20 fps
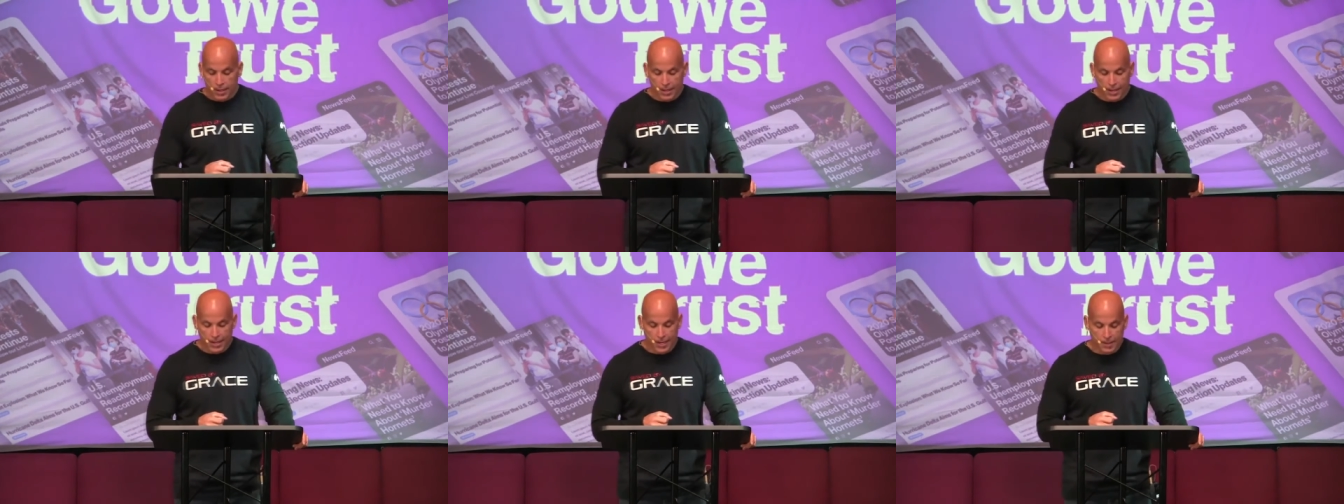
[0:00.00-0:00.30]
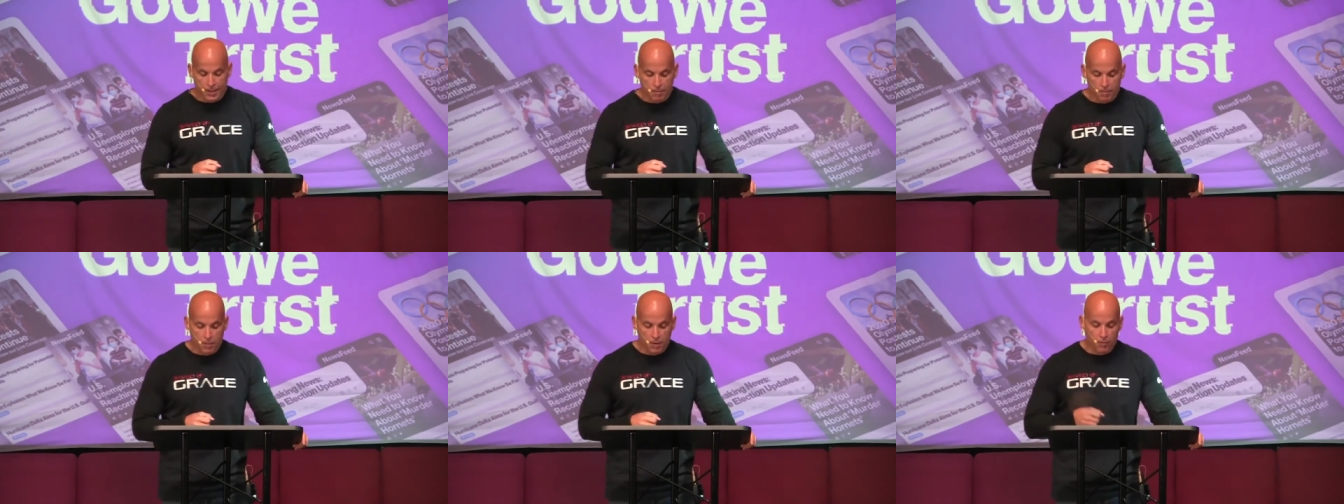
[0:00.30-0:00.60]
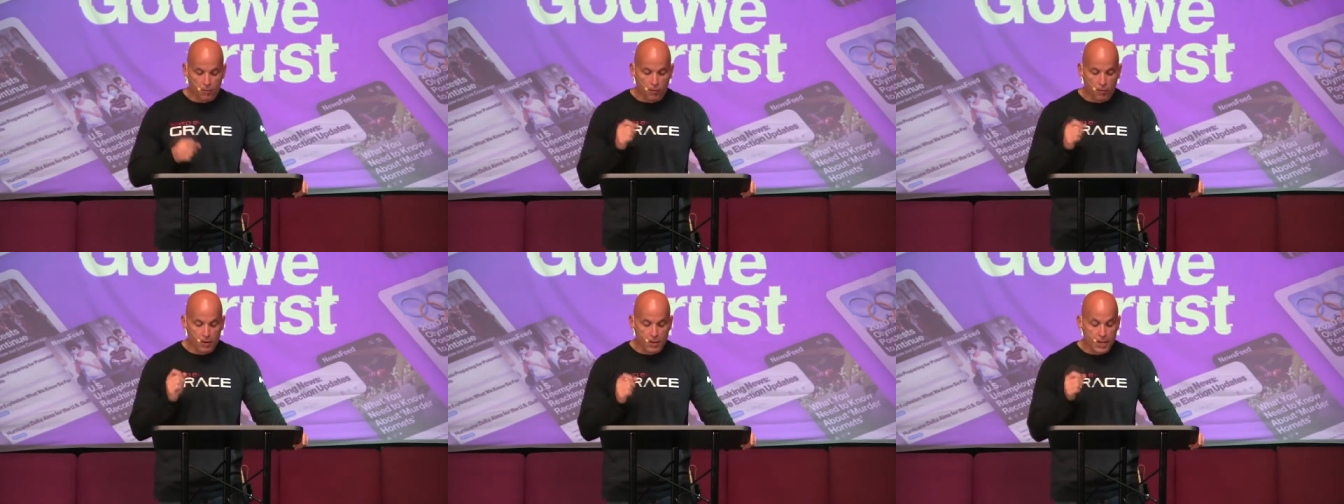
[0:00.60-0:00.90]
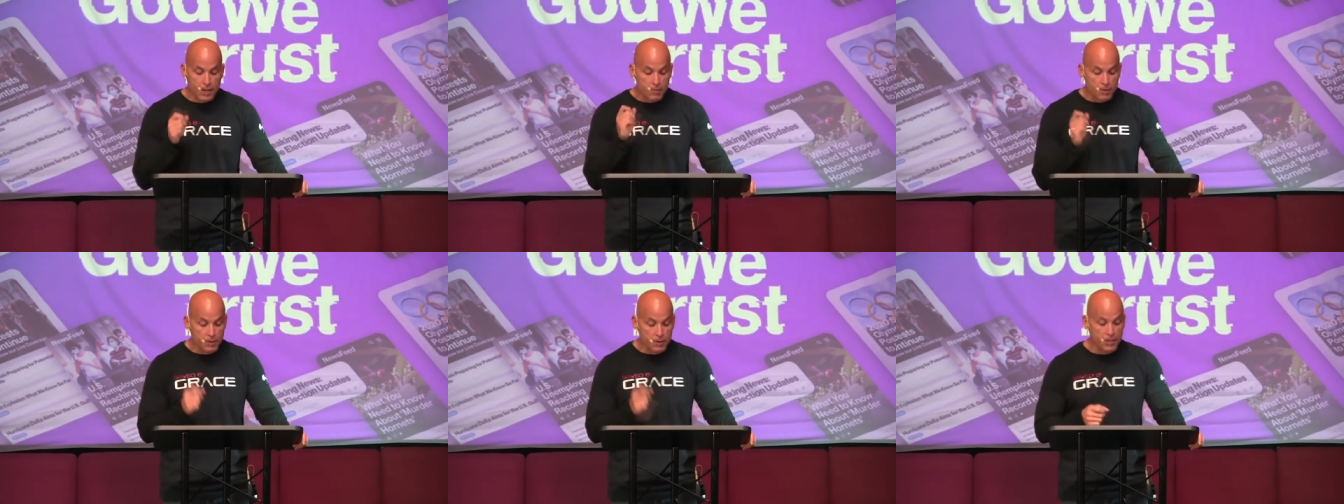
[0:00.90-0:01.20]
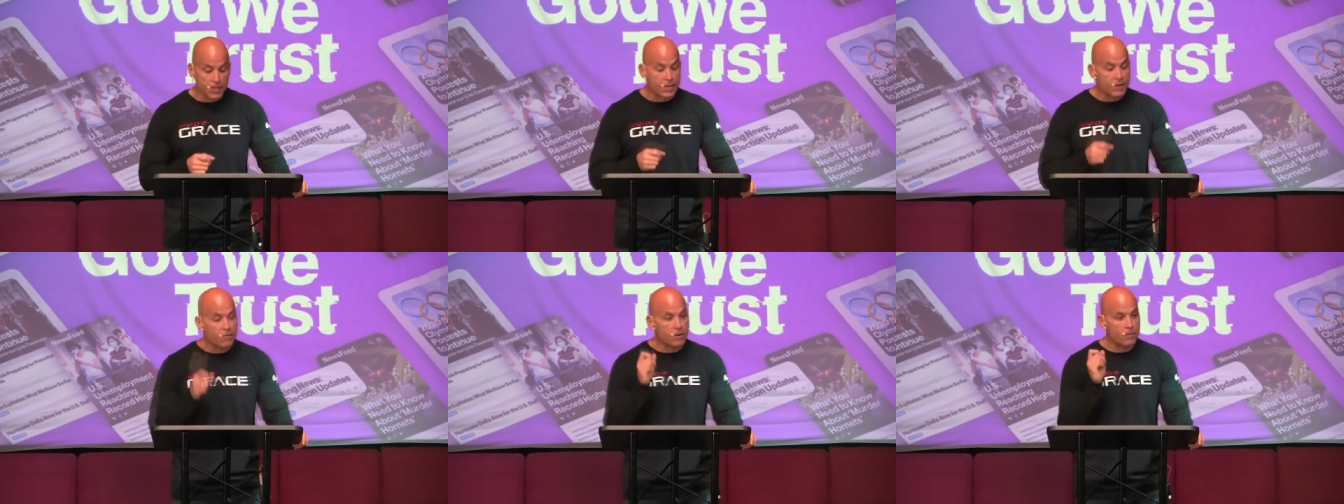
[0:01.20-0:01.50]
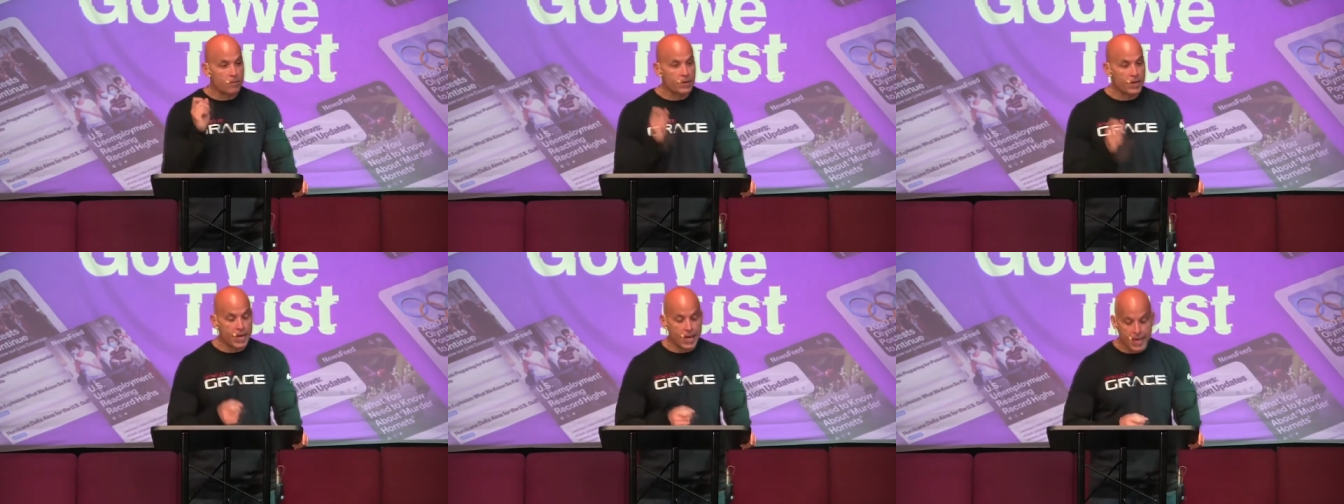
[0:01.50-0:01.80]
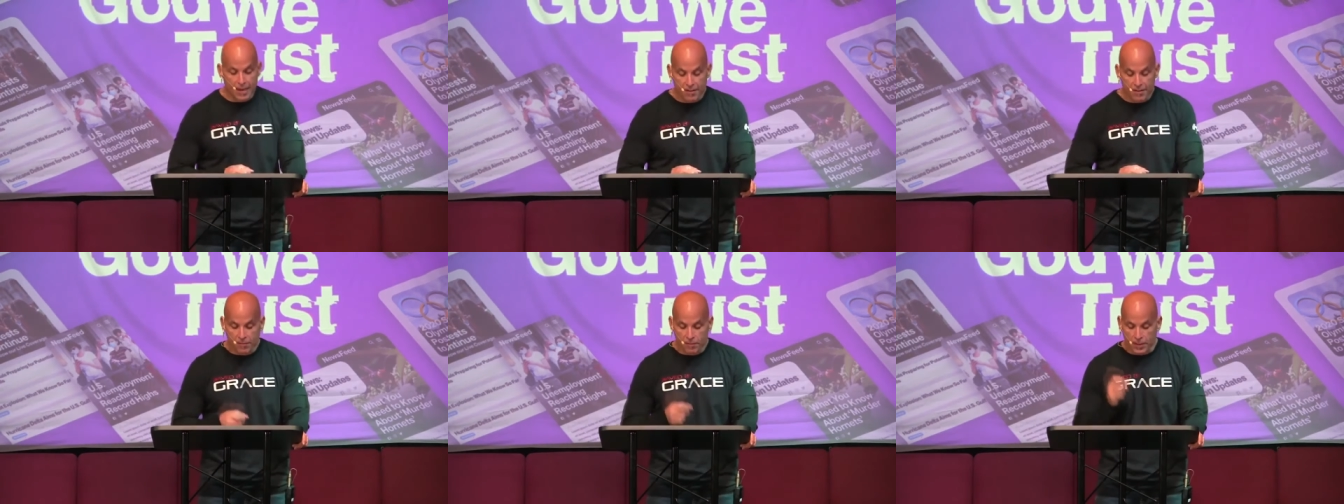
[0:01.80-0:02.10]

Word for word: um, before they believe or behave.